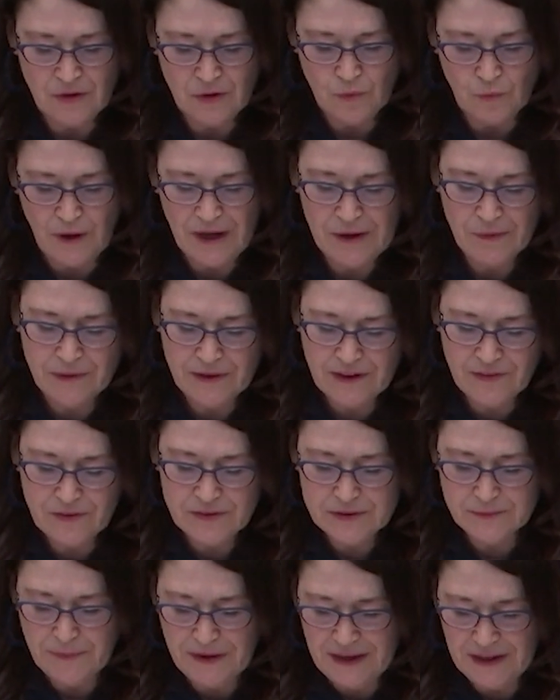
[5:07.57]
Why would
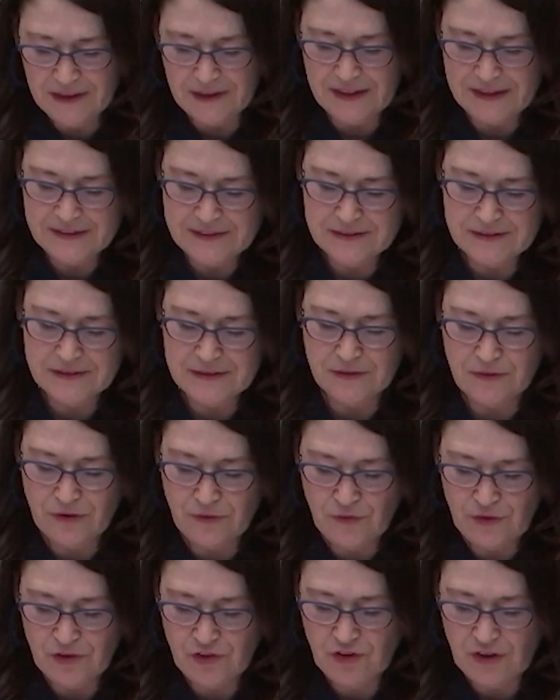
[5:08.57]
others buy a license if the
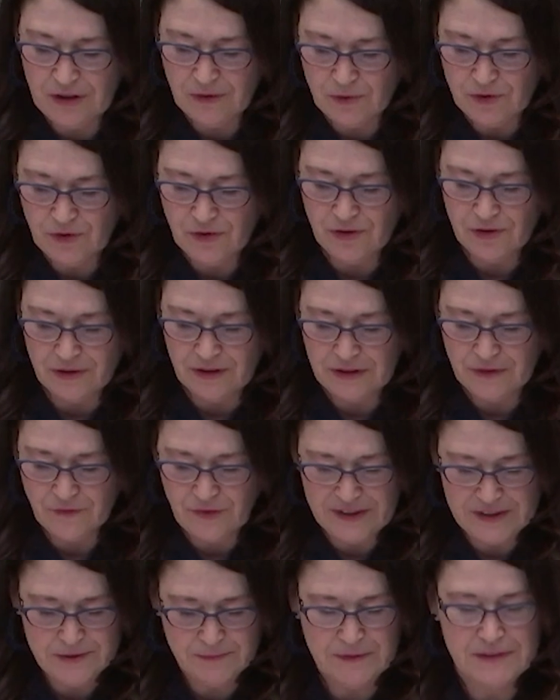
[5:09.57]
fishing return on
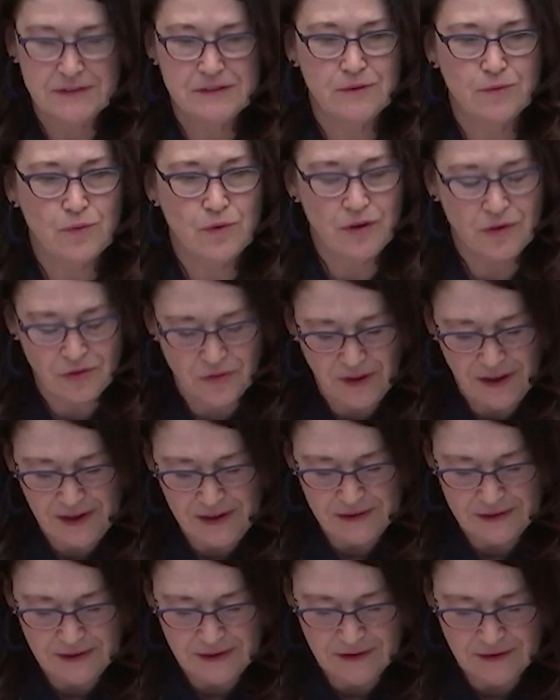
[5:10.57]
investment isn't worth
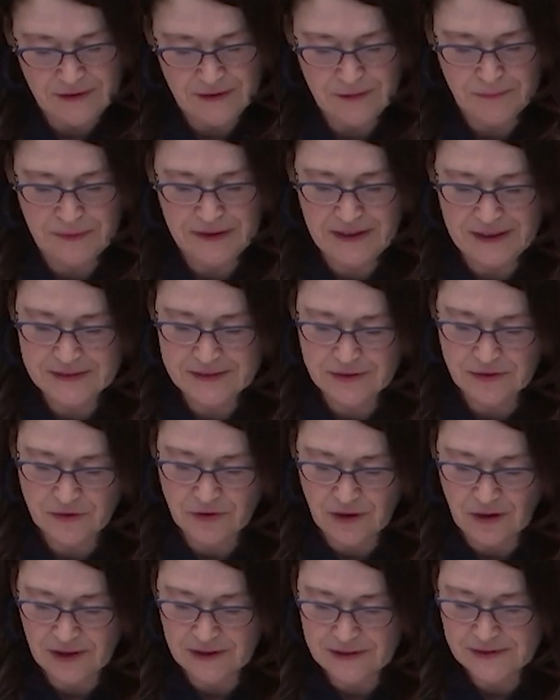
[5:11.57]
that? Because they're
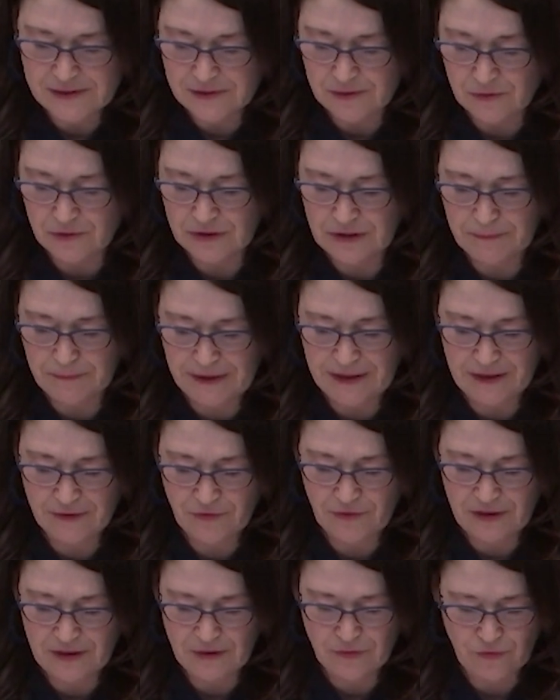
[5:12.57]
not solely
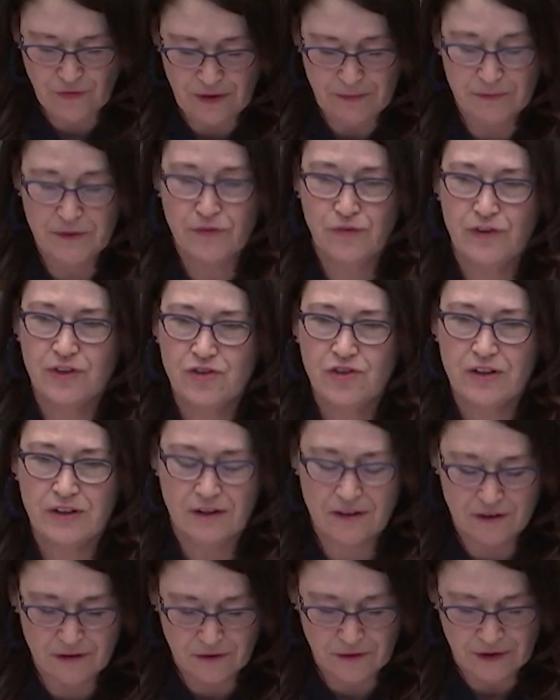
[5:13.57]
benefiting from the fishing
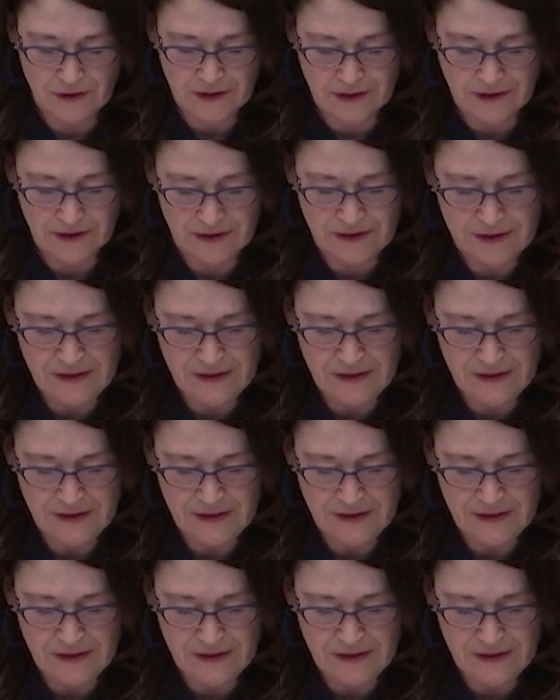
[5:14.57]
ROI.